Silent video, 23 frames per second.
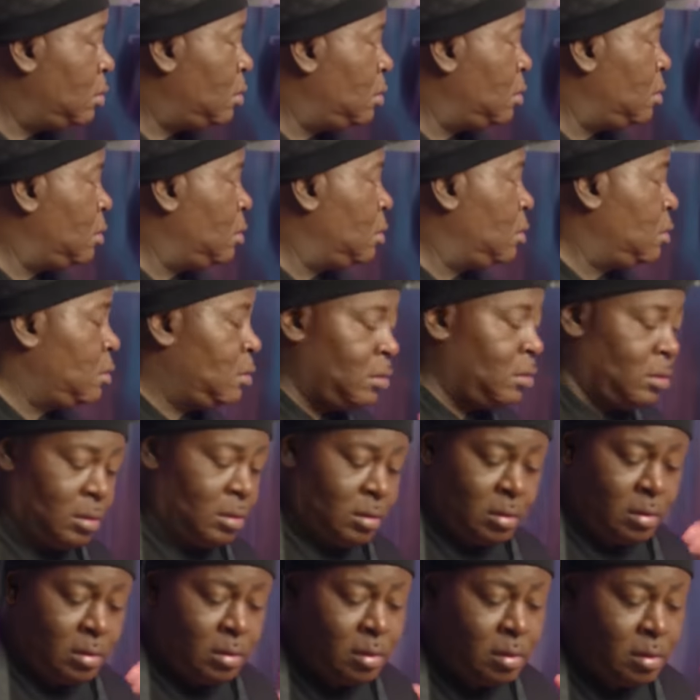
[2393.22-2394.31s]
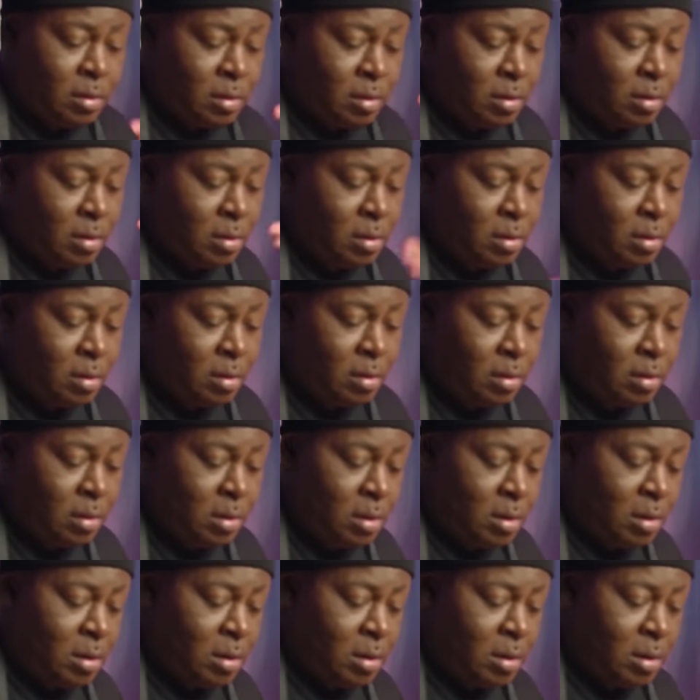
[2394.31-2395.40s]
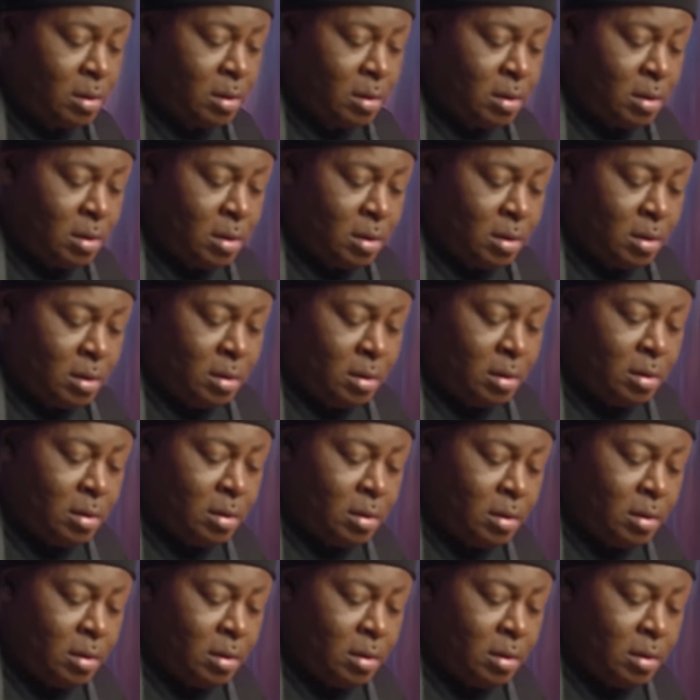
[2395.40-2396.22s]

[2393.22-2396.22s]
No words are spoken by the person on screen.